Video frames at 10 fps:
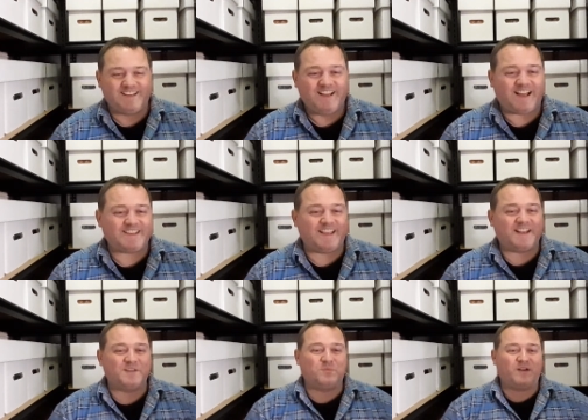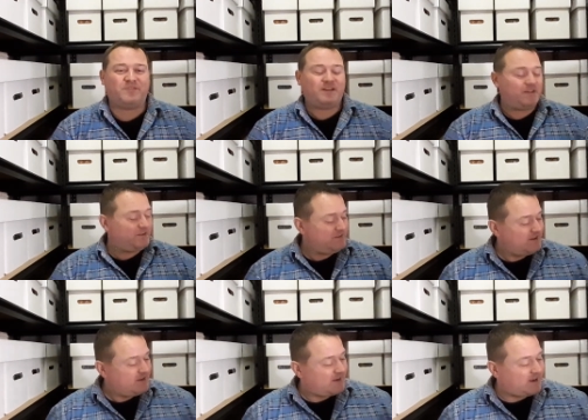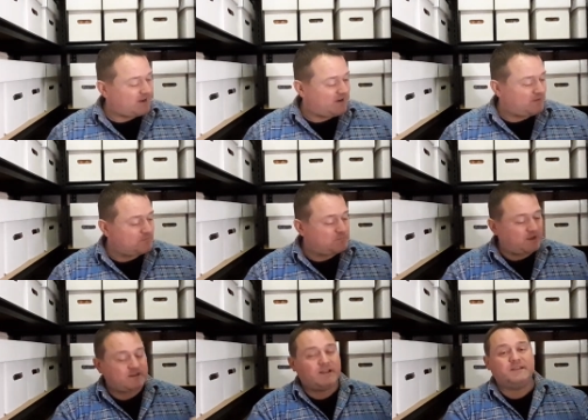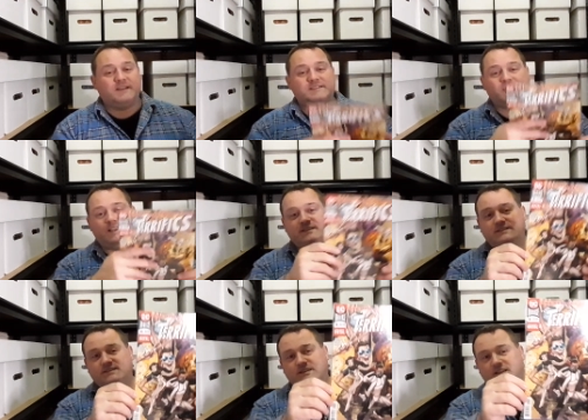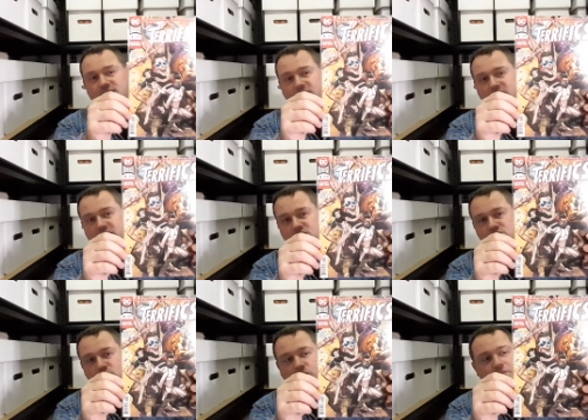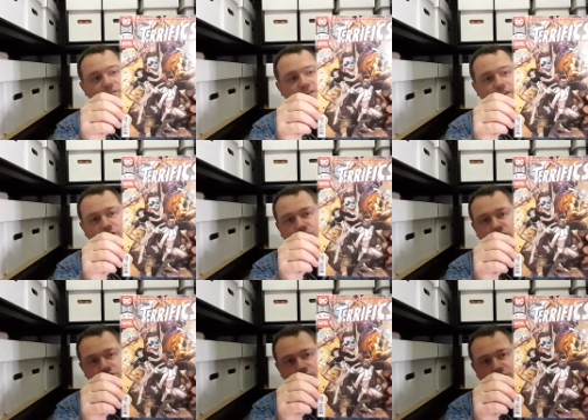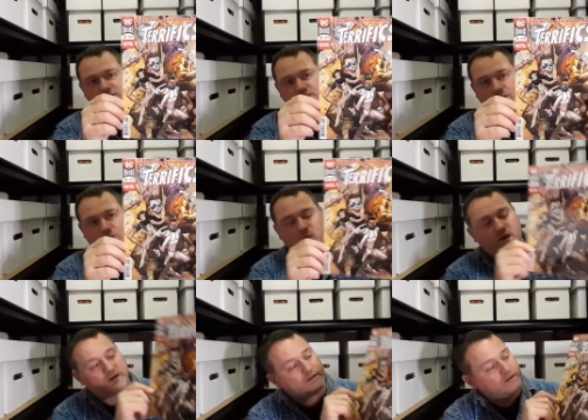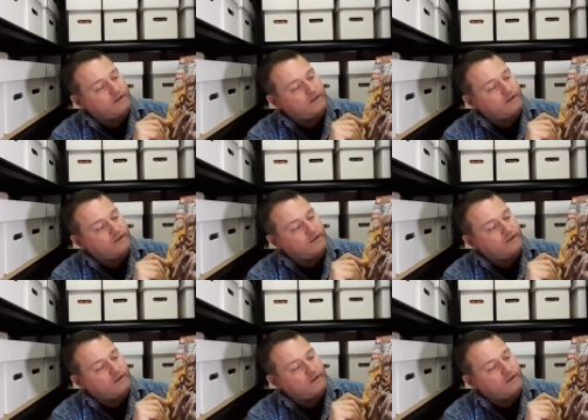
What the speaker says: at the end of my video, but this is the key issue of the video, Terrifics #1.